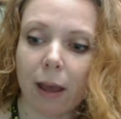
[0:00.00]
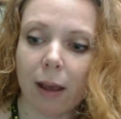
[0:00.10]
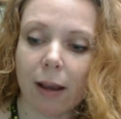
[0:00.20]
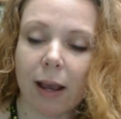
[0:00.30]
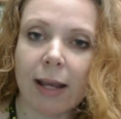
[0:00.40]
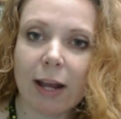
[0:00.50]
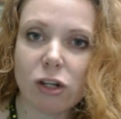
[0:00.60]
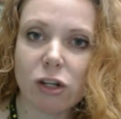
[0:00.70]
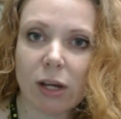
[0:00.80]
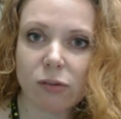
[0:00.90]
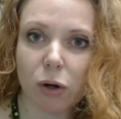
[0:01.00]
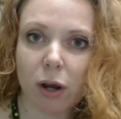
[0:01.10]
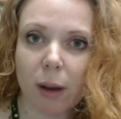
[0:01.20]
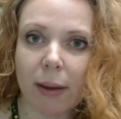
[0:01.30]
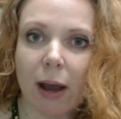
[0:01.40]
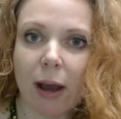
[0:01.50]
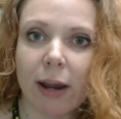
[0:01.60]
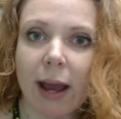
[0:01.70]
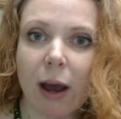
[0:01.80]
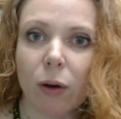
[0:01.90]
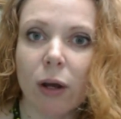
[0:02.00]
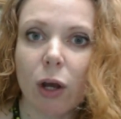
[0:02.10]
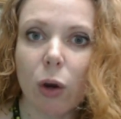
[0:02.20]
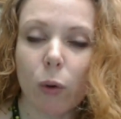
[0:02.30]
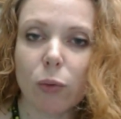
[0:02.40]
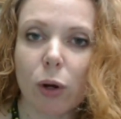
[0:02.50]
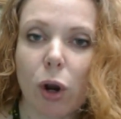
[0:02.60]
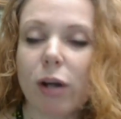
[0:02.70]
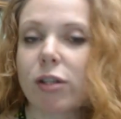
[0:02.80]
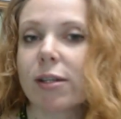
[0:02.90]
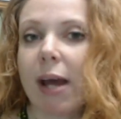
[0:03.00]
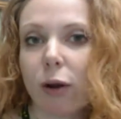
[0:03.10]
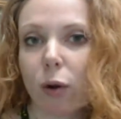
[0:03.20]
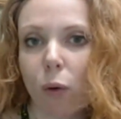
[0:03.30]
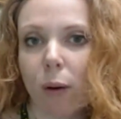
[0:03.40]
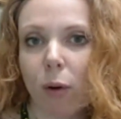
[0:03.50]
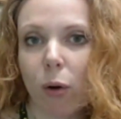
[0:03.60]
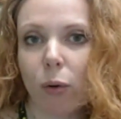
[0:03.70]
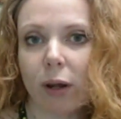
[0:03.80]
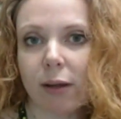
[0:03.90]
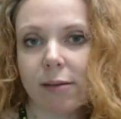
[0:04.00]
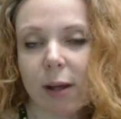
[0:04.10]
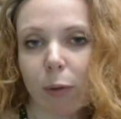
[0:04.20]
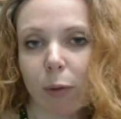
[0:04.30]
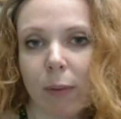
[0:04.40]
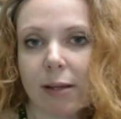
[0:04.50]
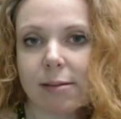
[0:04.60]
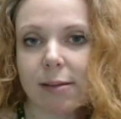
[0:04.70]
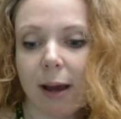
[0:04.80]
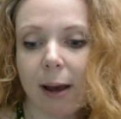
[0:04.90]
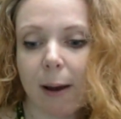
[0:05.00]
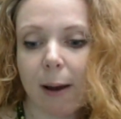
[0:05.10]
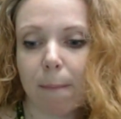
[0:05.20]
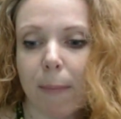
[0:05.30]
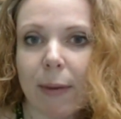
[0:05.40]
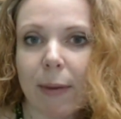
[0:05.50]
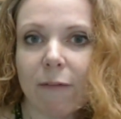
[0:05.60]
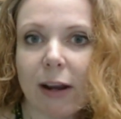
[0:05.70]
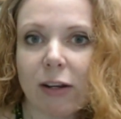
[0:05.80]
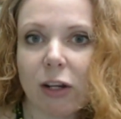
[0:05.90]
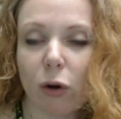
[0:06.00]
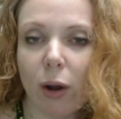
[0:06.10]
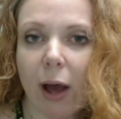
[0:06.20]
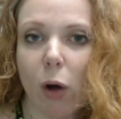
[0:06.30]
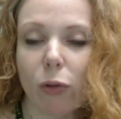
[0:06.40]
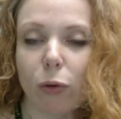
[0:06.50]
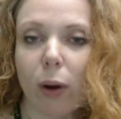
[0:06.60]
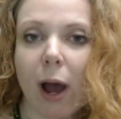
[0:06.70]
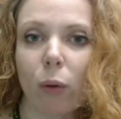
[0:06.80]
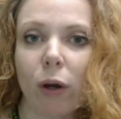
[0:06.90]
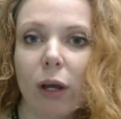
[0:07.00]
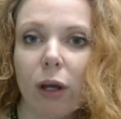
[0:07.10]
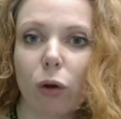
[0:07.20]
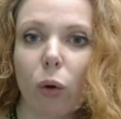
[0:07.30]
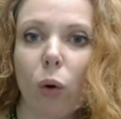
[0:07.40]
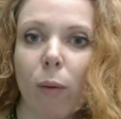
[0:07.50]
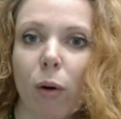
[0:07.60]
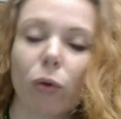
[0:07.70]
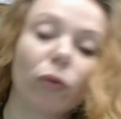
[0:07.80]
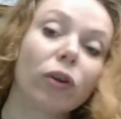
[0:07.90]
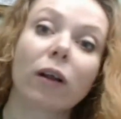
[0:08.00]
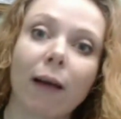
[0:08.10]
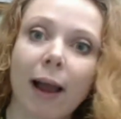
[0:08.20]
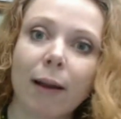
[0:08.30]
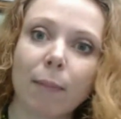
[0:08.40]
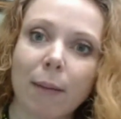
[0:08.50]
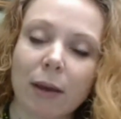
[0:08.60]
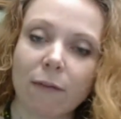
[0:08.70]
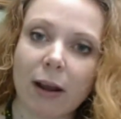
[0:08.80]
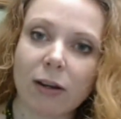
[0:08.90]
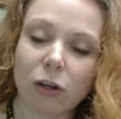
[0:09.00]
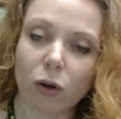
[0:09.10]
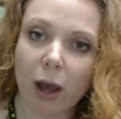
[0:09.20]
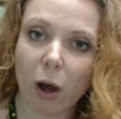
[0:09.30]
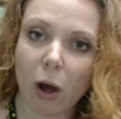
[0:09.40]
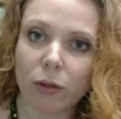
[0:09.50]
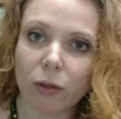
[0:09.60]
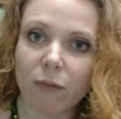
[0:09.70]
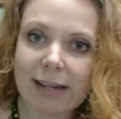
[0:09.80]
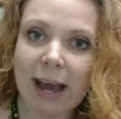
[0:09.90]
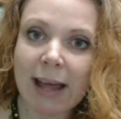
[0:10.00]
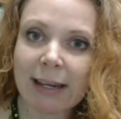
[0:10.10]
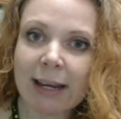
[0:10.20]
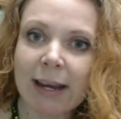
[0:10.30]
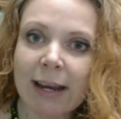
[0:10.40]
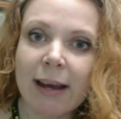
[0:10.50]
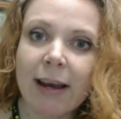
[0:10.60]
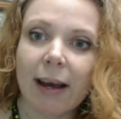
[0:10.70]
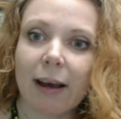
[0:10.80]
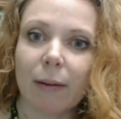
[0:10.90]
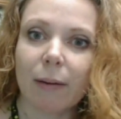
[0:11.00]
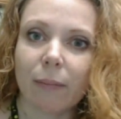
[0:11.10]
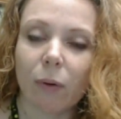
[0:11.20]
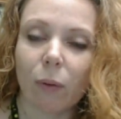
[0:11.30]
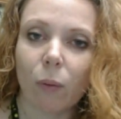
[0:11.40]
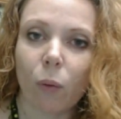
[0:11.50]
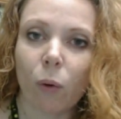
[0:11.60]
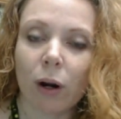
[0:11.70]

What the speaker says: cutting edge things that are coming out now with regards to how your hormone supplements may be affecting your health, or how your hormonal decline may be affecting your health and vitality, or